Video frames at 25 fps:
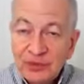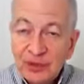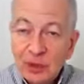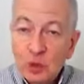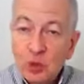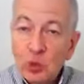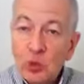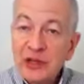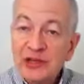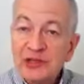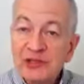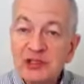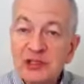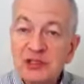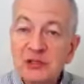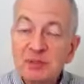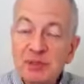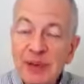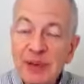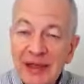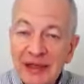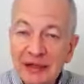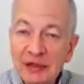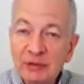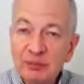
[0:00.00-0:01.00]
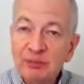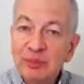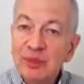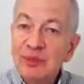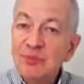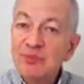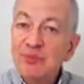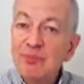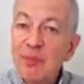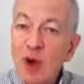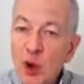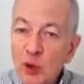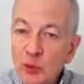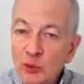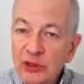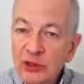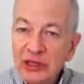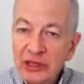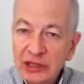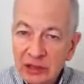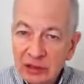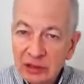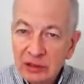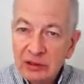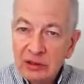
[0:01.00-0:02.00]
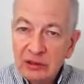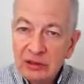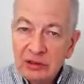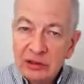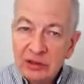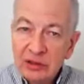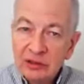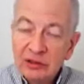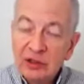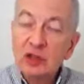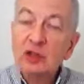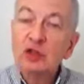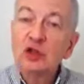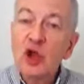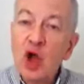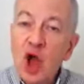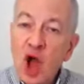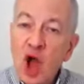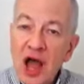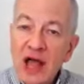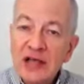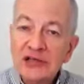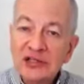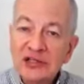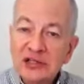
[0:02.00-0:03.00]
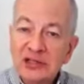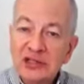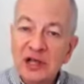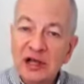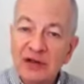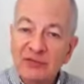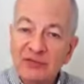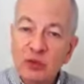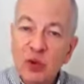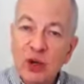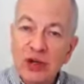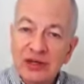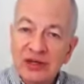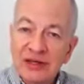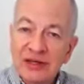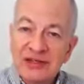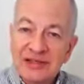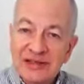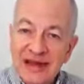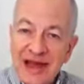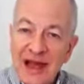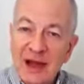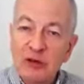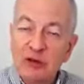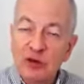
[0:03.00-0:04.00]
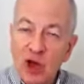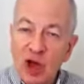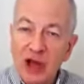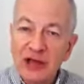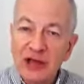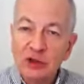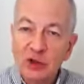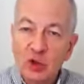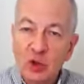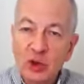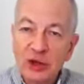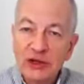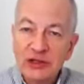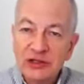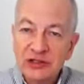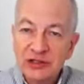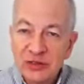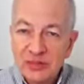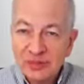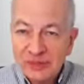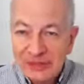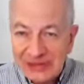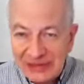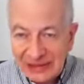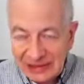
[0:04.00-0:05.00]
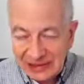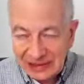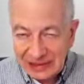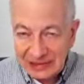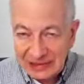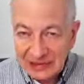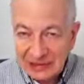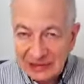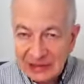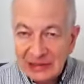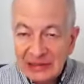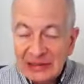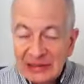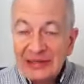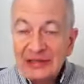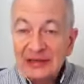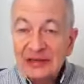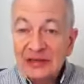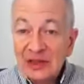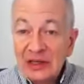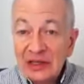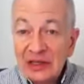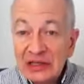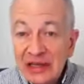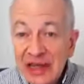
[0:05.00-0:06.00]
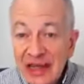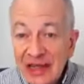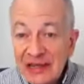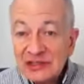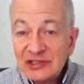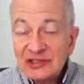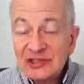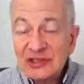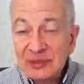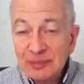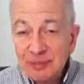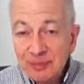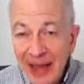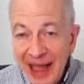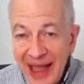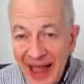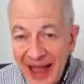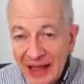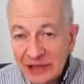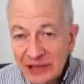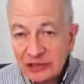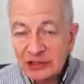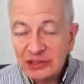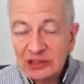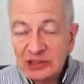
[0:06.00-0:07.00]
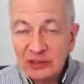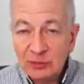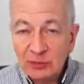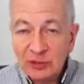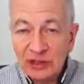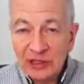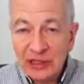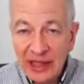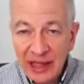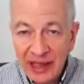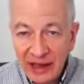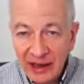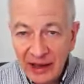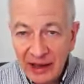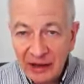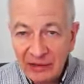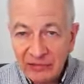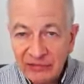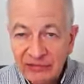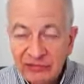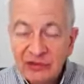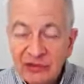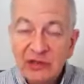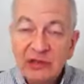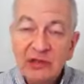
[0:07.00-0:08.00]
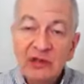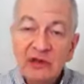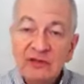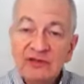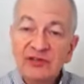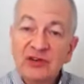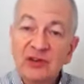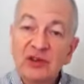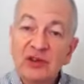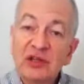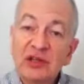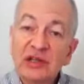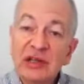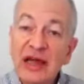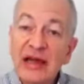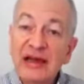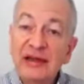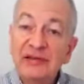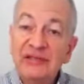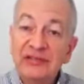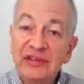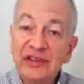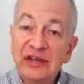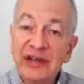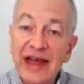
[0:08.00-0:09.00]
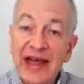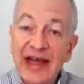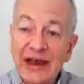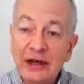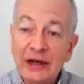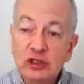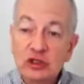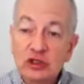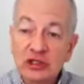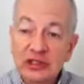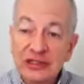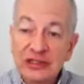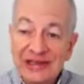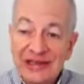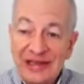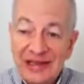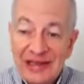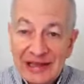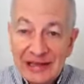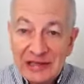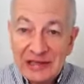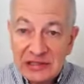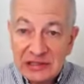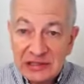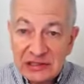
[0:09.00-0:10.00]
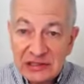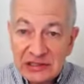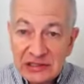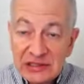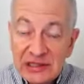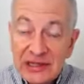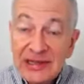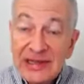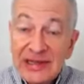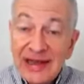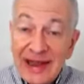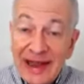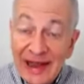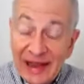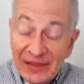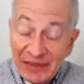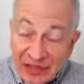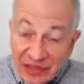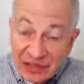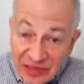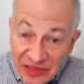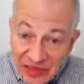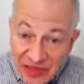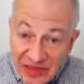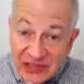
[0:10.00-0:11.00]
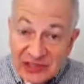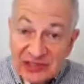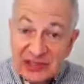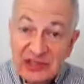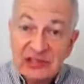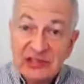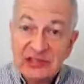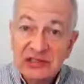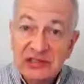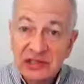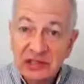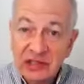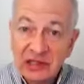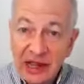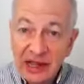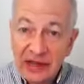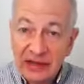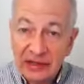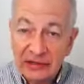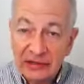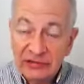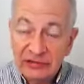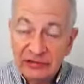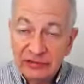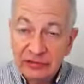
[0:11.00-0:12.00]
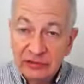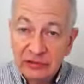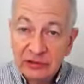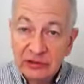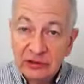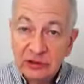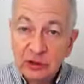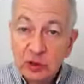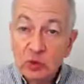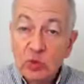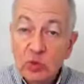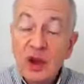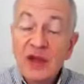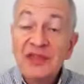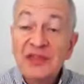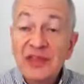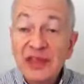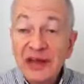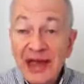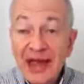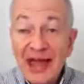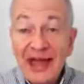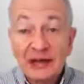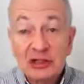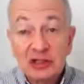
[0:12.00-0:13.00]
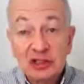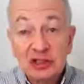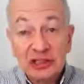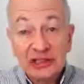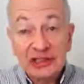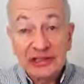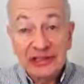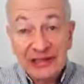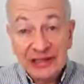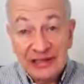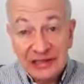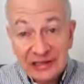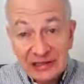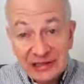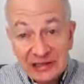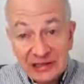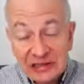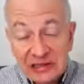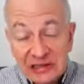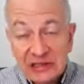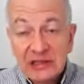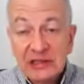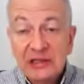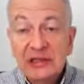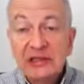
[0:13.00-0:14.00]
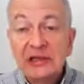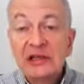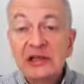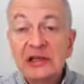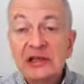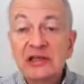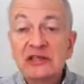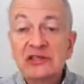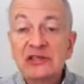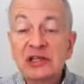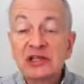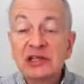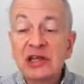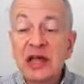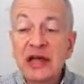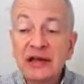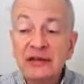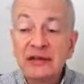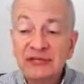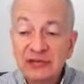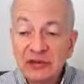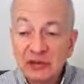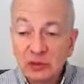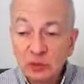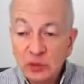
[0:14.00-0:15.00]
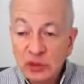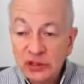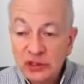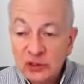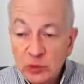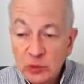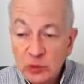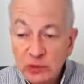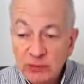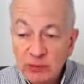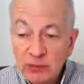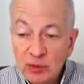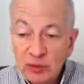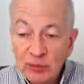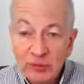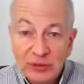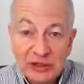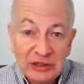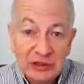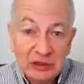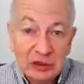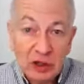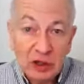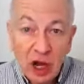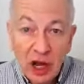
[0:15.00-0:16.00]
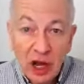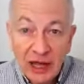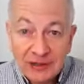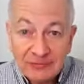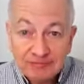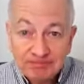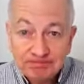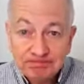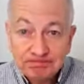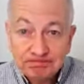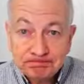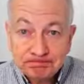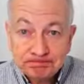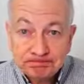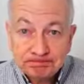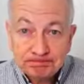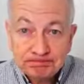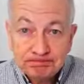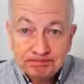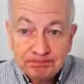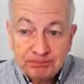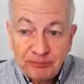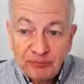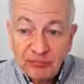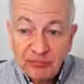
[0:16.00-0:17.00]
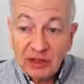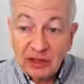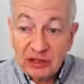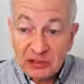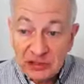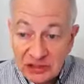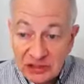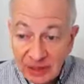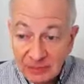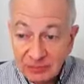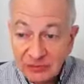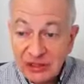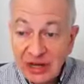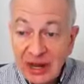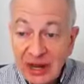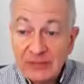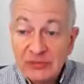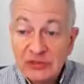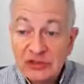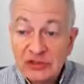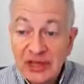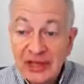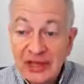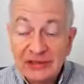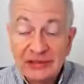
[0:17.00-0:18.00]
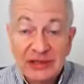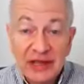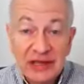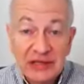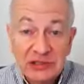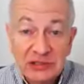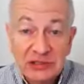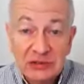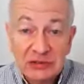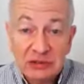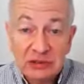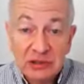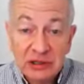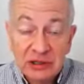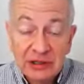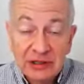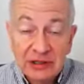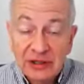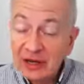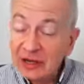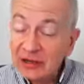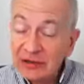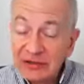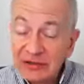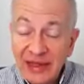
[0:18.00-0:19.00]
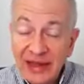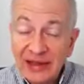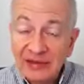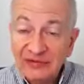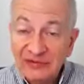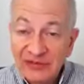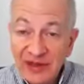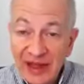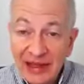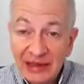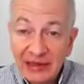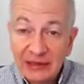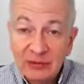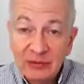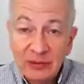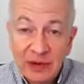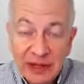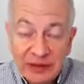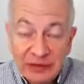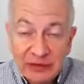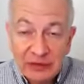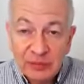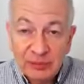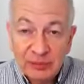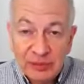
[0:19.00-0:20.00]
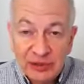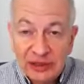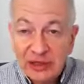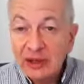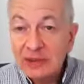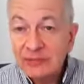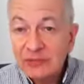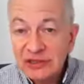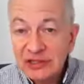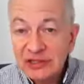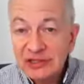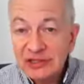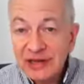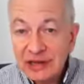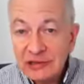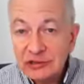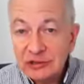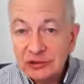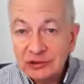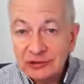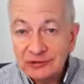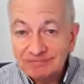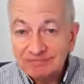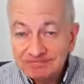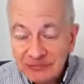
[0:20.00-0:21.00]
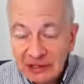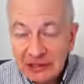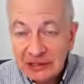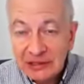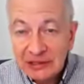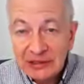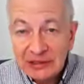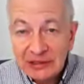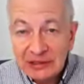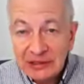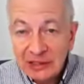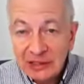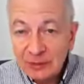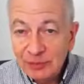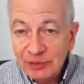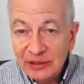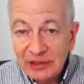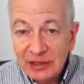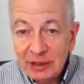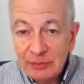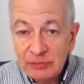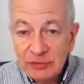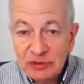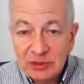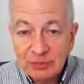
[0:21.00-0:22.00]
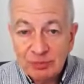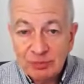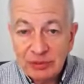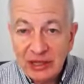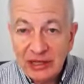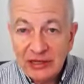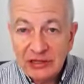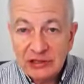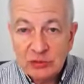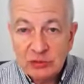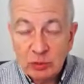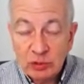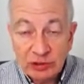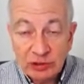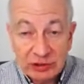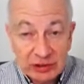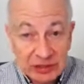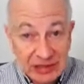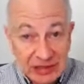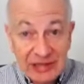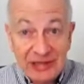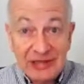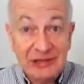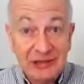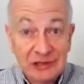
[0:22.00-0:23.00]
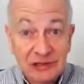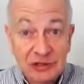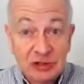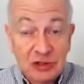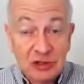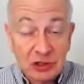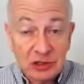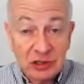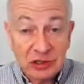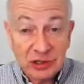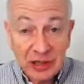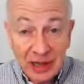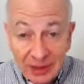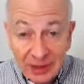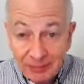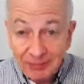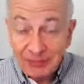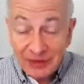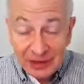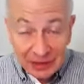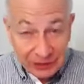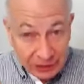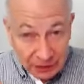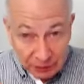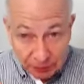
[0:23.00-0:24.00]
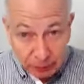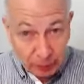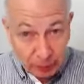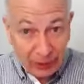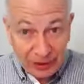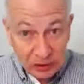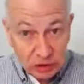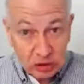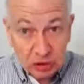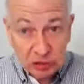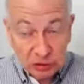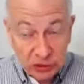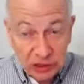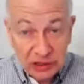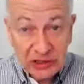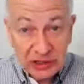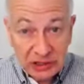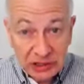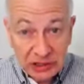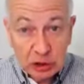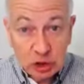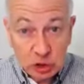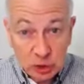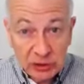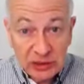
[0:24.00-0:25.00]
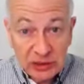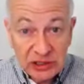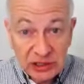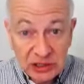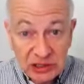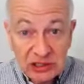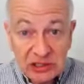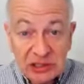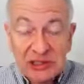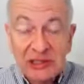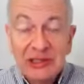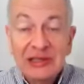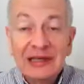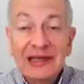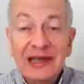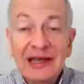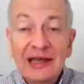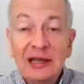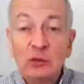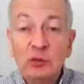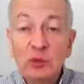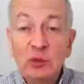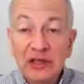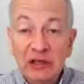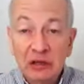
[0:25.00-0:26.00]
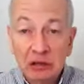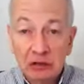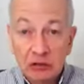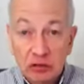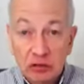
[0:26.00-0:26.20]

we spend bemoaning the loss of what is now not going to be, the less capacity we have for the life that actually is. And this is the life, the one that actually is the life in which we will meet God. Because sometimes that desert, or that valley rather, becomes a desert. It becomes a place where the heat is turned up and the pressure is increased, and we are